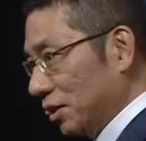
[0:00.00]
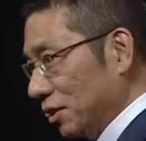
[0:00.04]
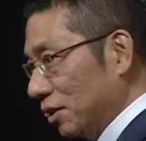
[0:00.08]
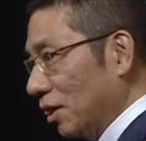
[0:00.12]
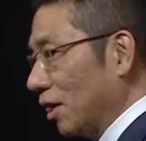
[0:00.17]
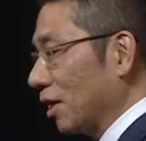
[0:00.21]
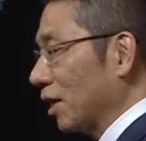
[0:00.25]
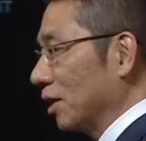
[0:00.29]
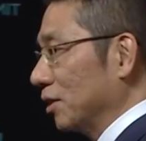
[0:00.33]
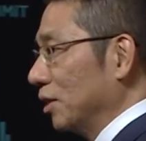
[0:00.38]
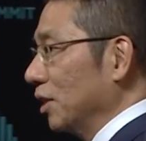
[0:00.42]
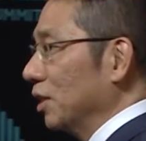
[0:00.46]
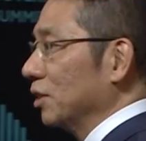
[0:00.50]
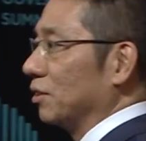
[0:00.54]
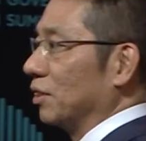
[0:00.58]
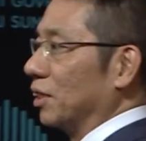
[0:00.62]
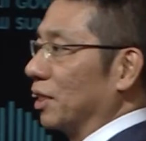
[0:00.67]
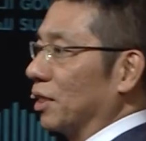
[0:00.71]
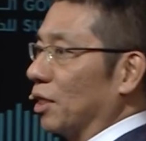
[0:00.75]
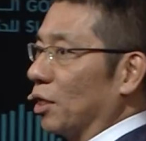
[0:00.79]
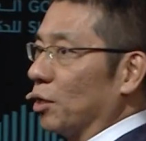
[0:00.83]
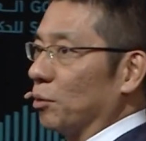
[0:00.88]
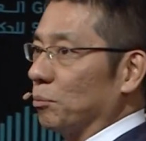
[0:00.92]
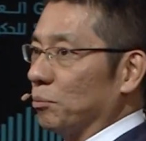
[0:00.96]
is not a
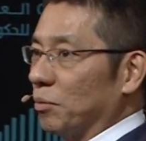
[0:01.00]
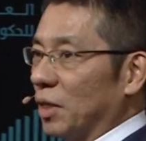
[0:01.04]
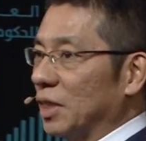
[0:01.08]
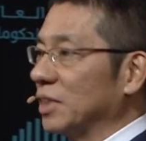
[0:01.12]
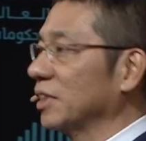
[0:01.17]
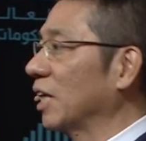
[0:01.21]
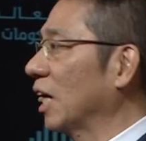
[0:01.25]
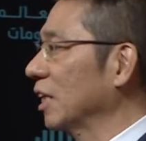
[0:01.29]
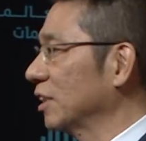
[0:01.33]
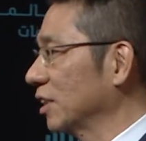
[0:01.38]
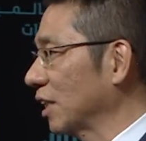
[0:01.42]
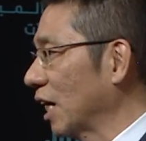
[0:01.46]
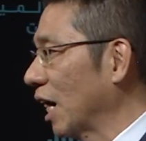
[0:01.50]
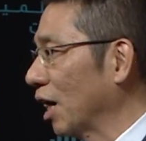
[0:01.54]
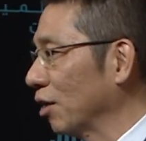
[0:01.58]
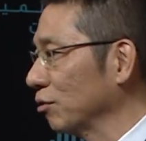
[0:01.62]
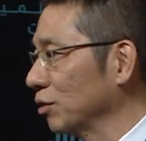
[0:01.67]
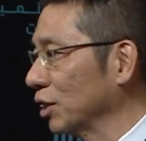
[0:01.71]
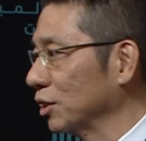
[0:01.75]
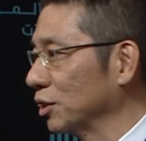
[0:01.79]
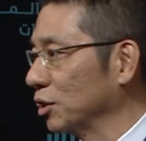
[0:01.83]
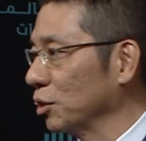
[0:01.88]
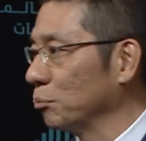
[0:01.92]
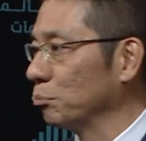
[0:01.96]
Disneyland, but that's how
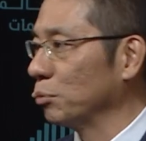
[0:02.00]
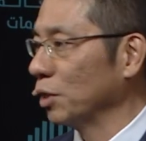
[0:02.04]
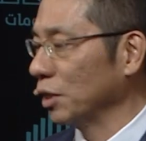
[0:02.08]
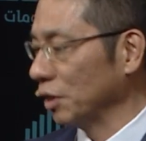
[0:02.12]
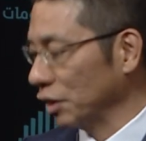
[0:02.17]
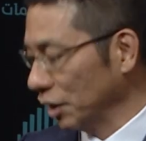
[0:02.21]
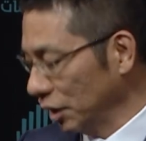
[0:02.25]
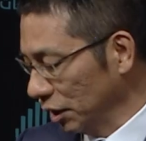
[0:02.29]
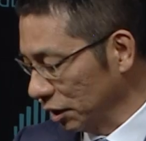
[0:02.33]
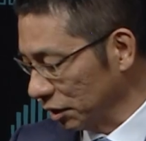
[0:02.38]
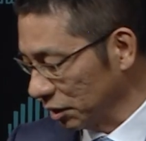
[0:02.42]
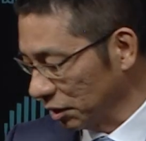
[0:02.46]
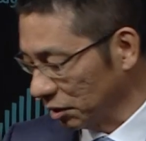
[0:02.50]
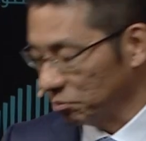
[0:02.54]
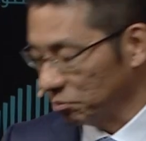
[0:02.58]
the Japan is.